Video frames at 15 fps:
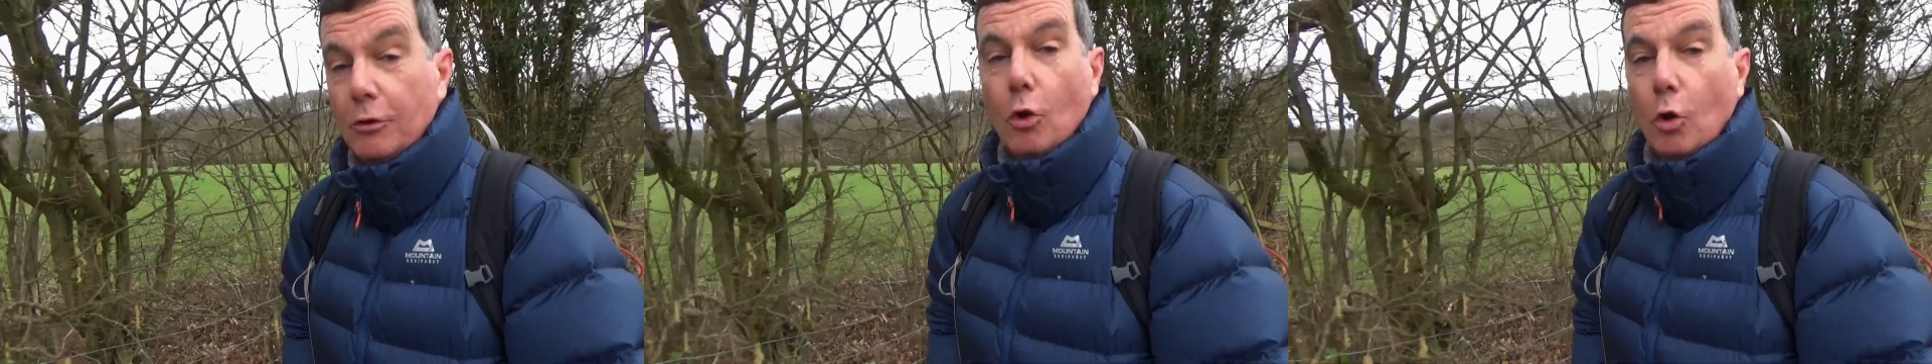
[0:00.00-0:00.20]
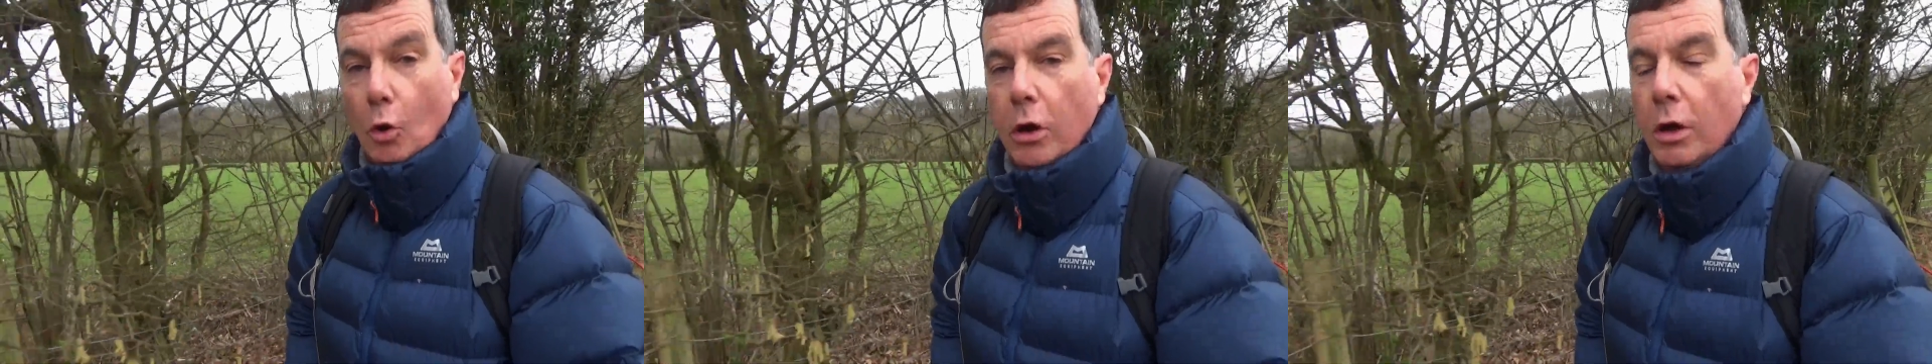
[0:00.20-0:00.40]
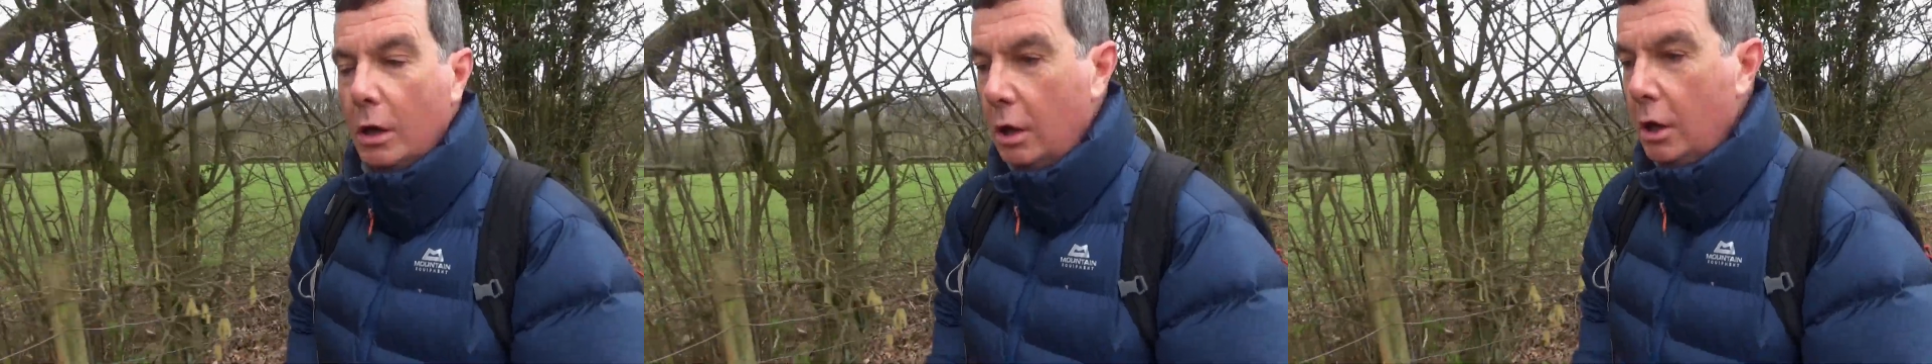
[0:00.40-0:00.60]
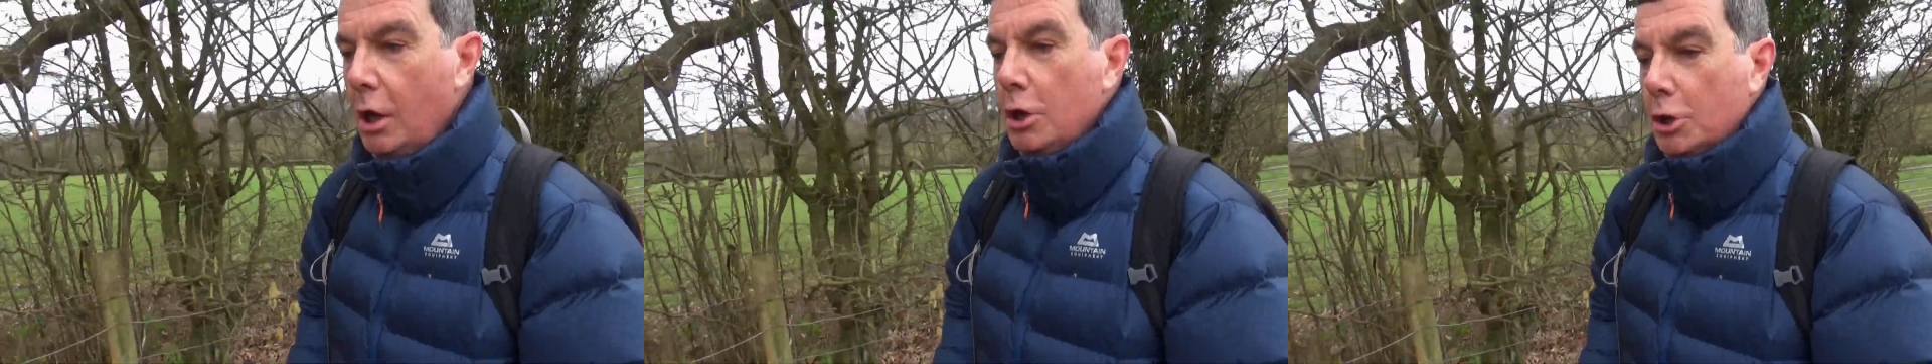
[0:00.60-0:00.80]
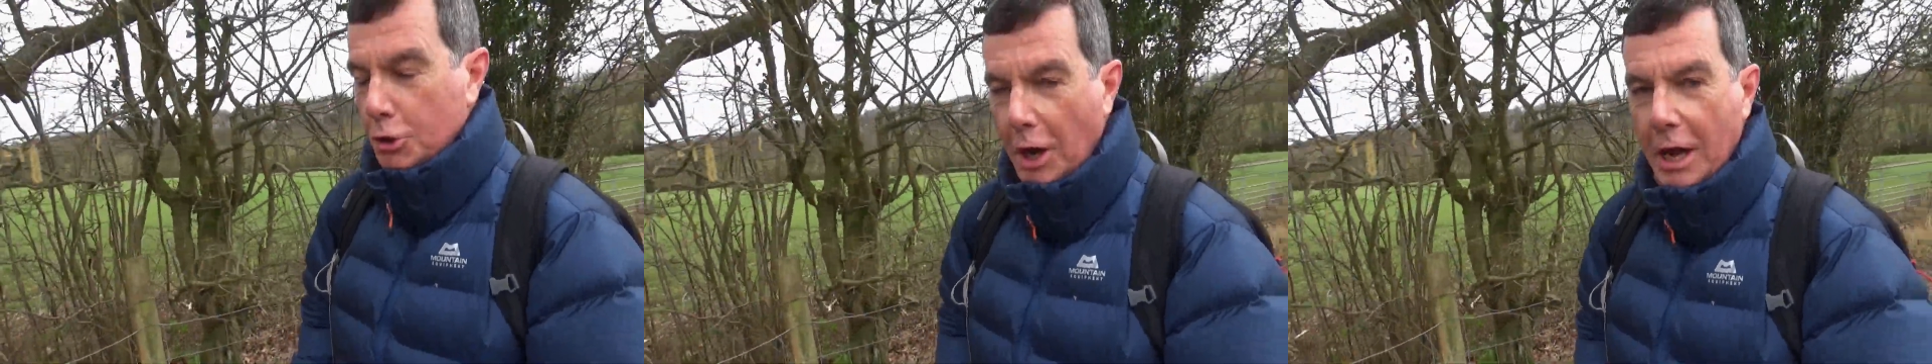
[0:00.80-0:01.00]
all
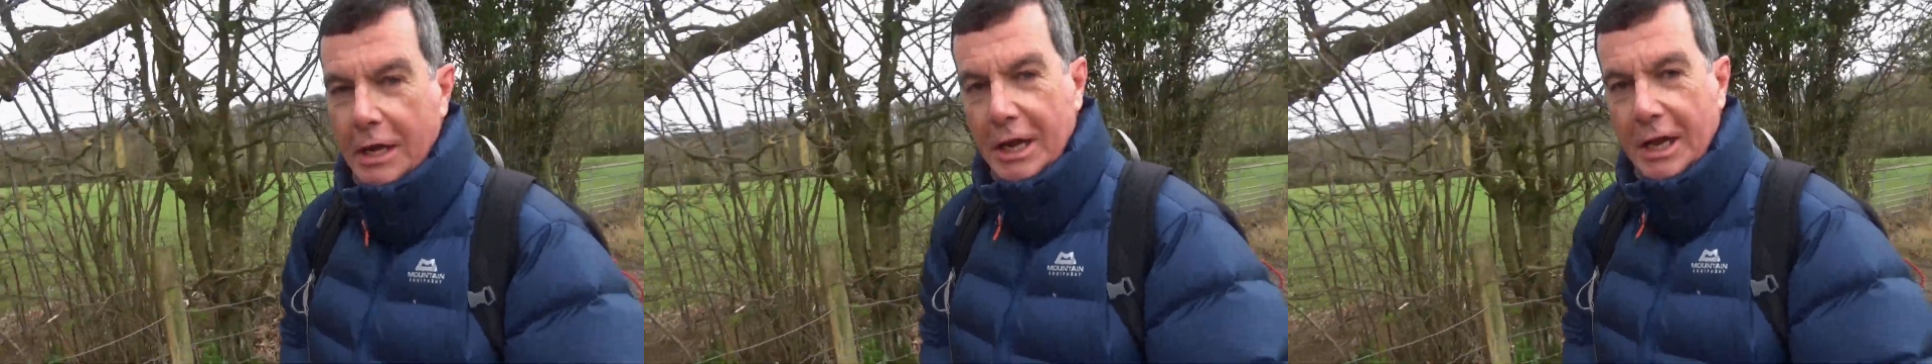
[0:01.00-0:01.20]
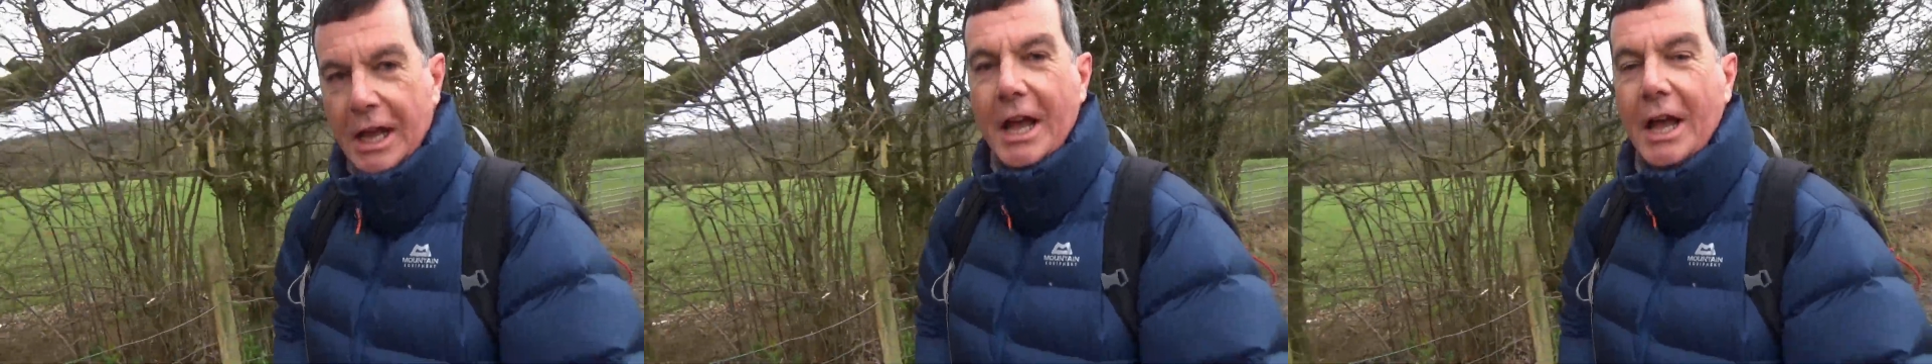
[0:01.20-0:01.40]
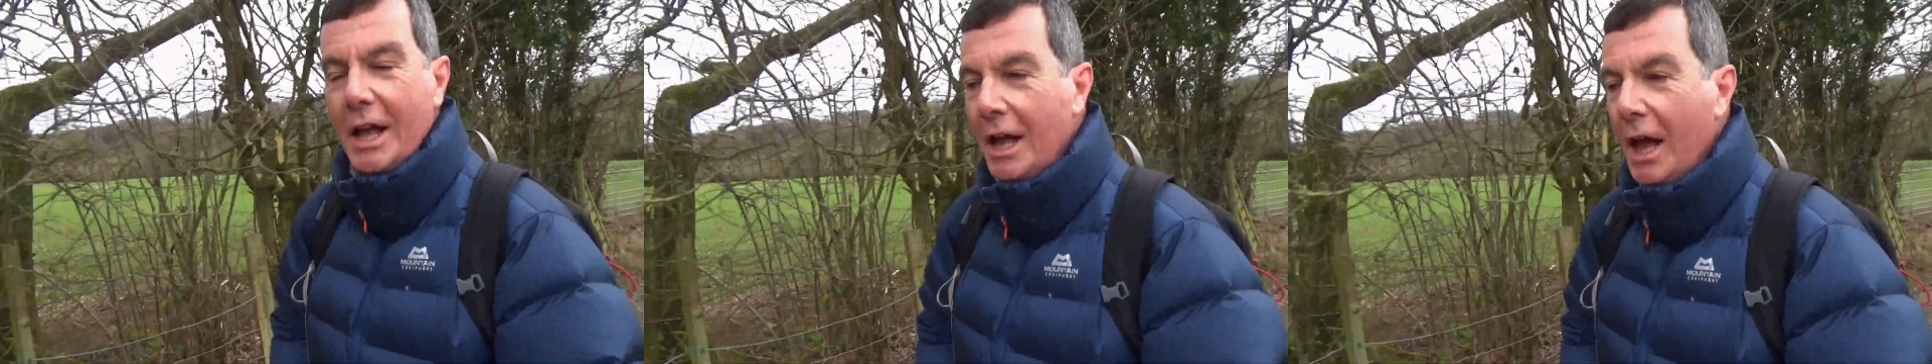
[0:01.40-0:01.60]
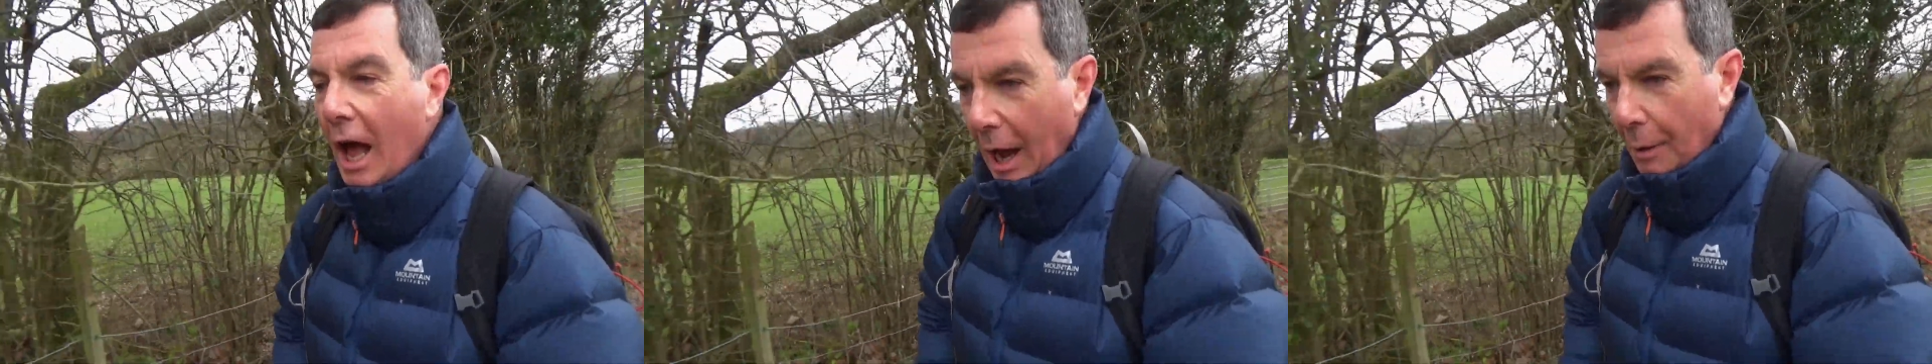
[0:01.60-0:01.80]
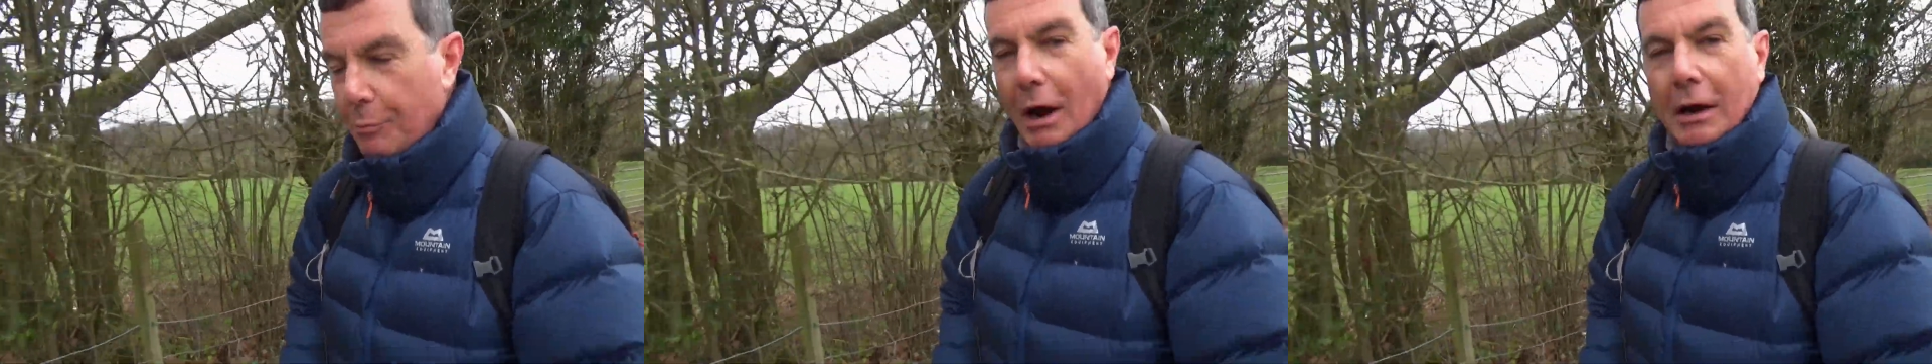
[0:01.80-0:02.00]
training
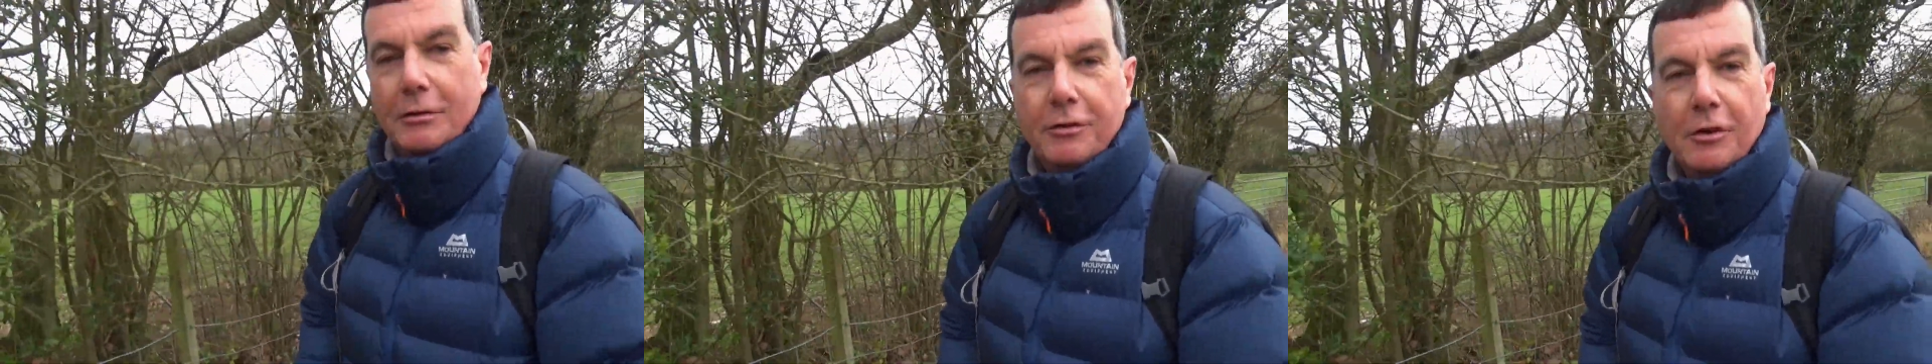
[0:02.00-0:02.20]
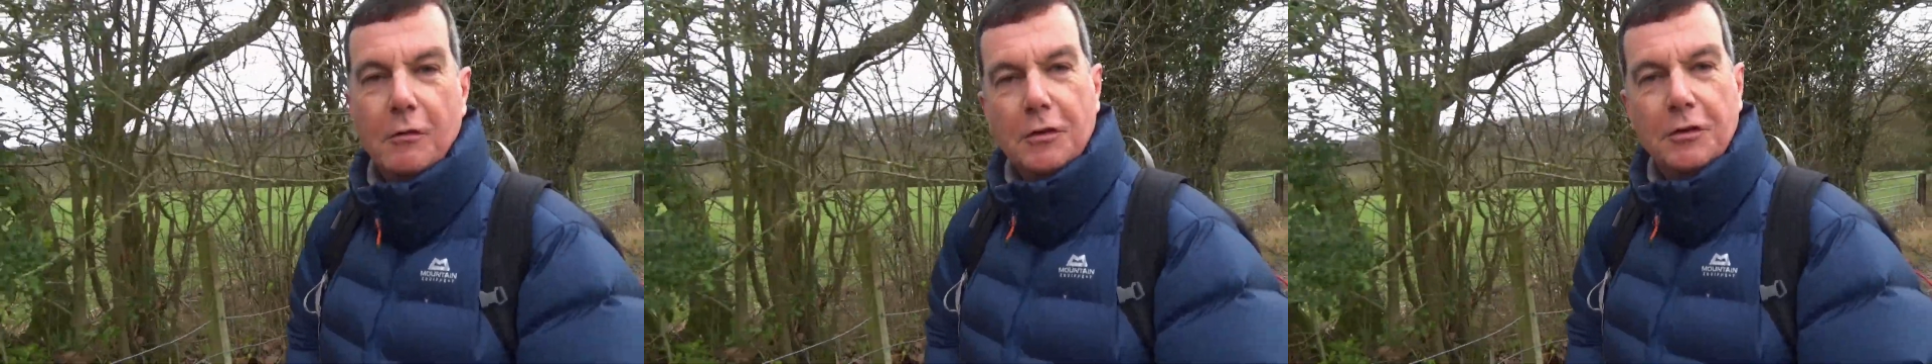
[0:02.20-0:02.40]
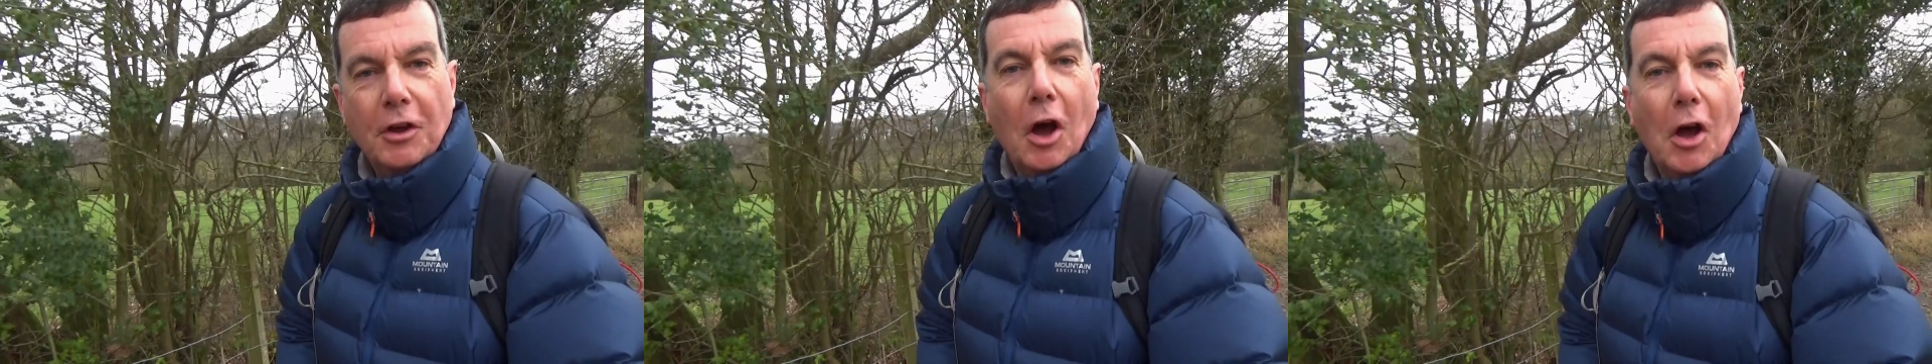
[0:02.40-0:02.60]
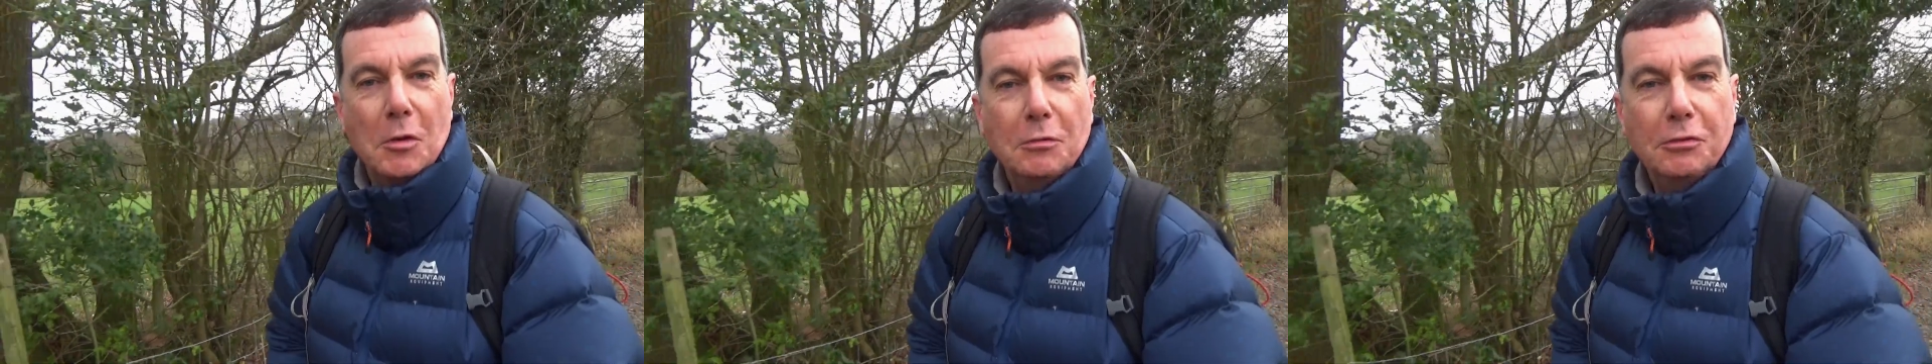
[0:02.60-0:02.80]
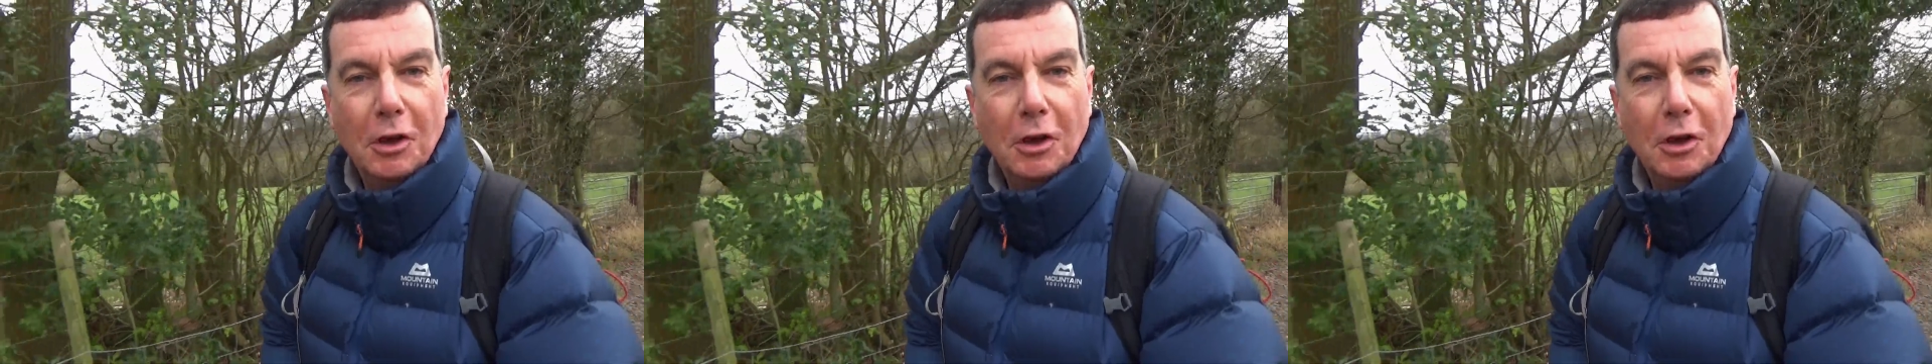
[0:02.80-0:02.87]
and practice over time.